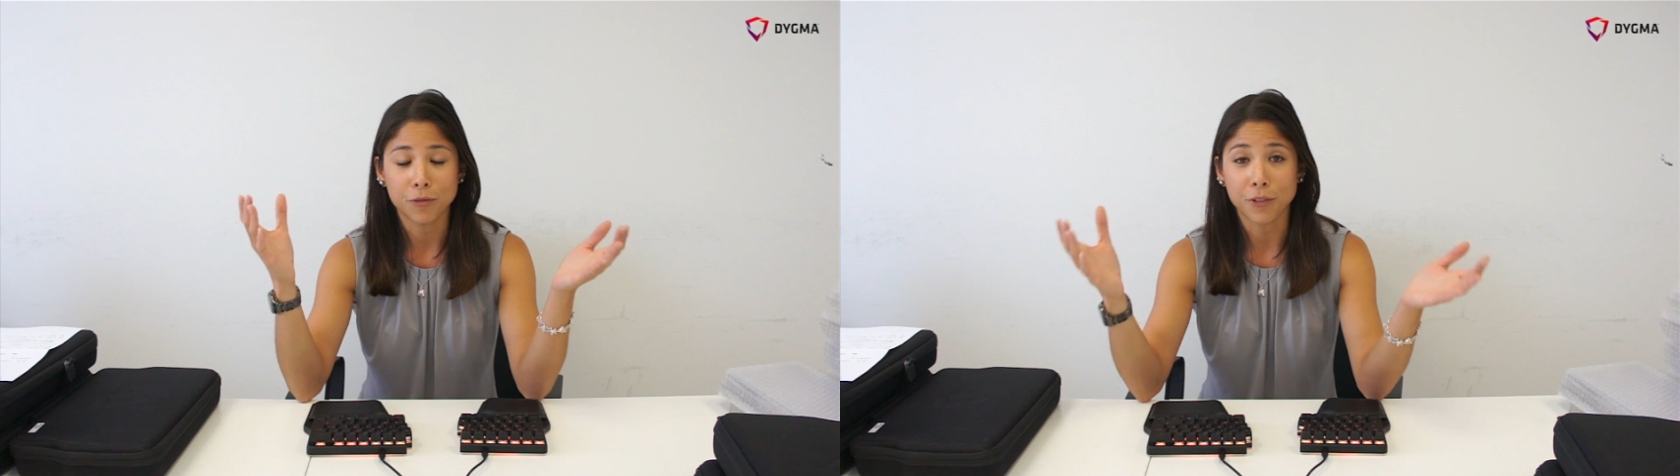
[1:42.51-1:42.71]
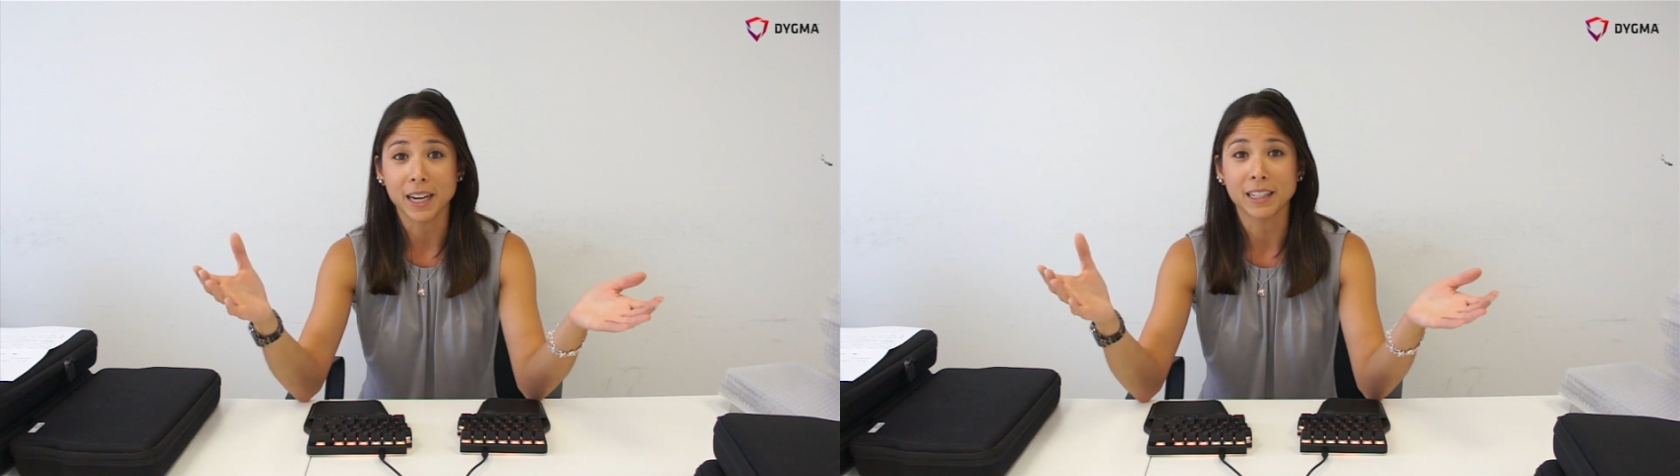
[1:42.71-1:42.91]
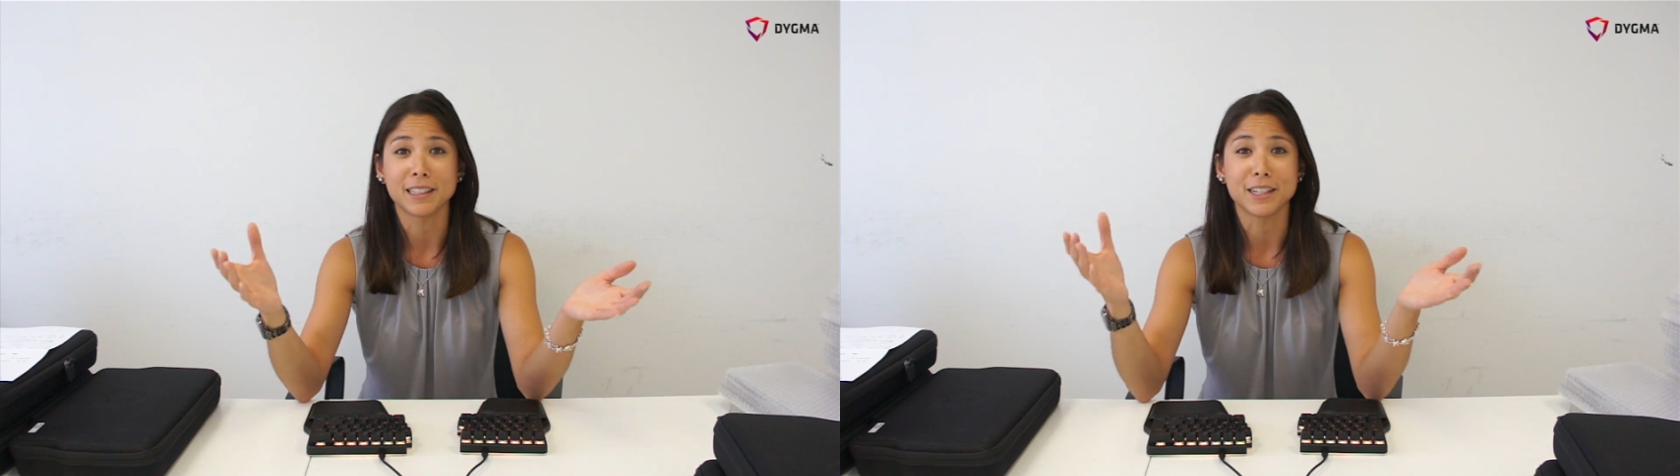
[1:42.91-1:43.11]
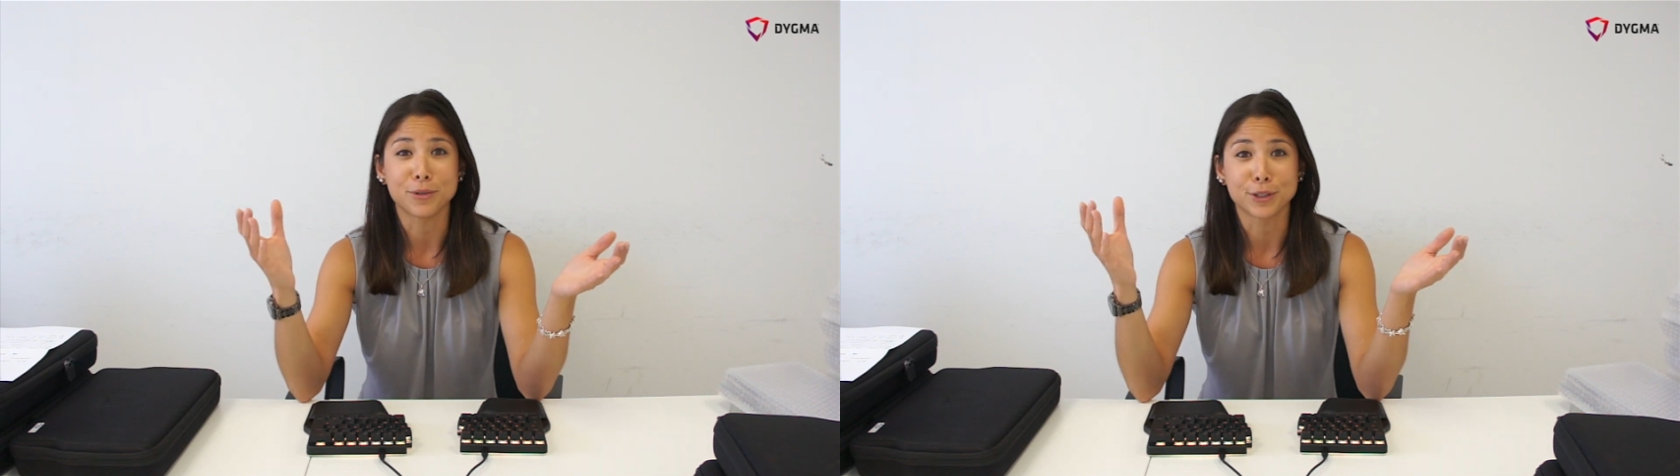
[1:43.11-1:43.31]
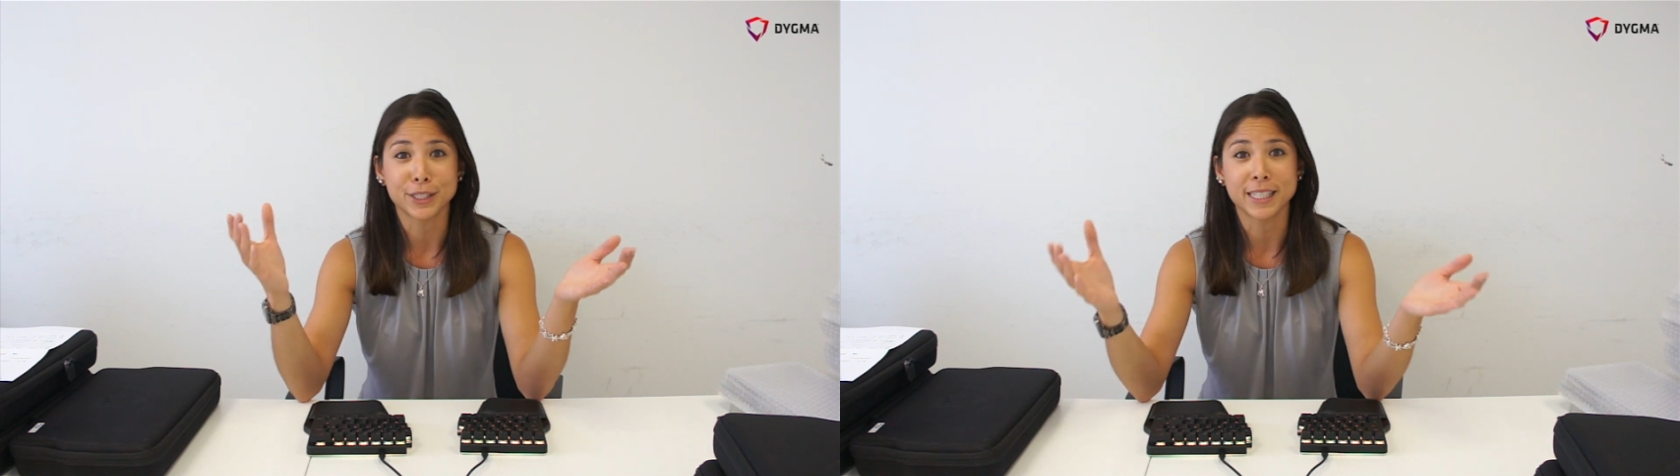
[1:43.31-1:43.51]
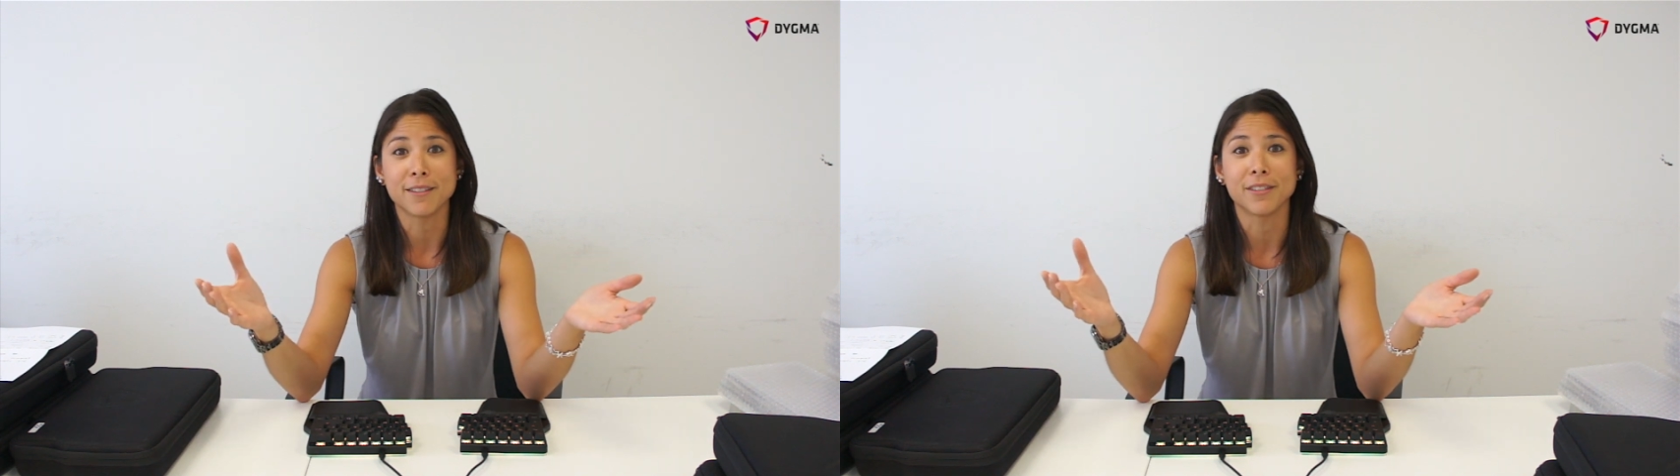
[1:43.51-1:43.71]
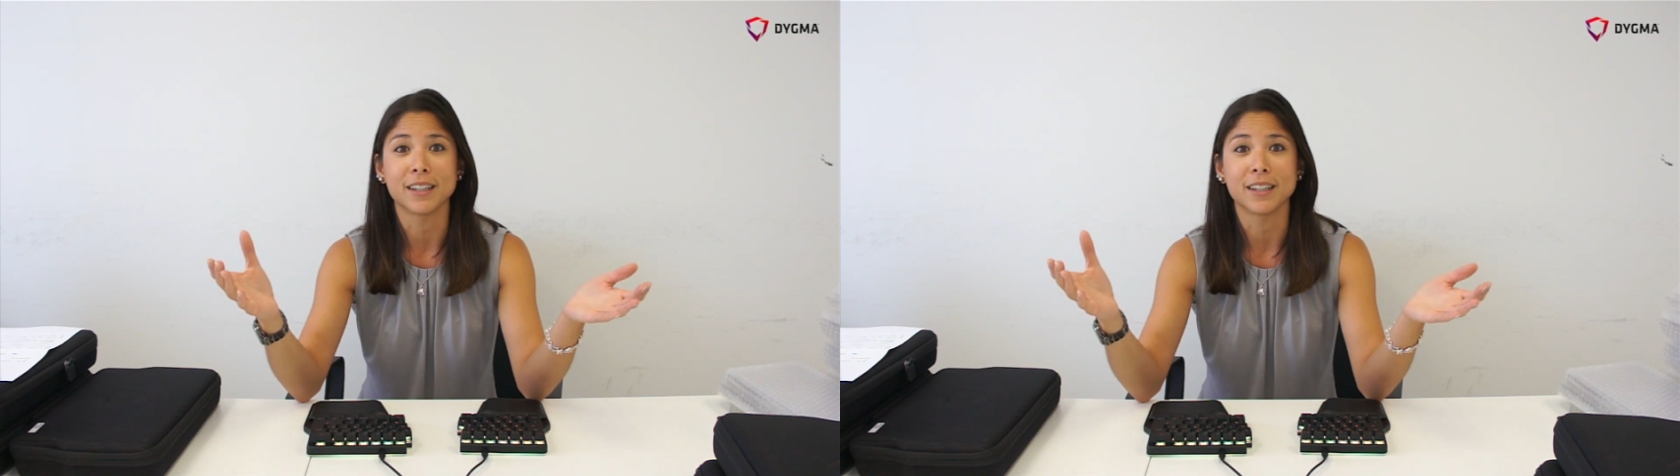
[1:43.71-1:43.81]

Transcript: finally receive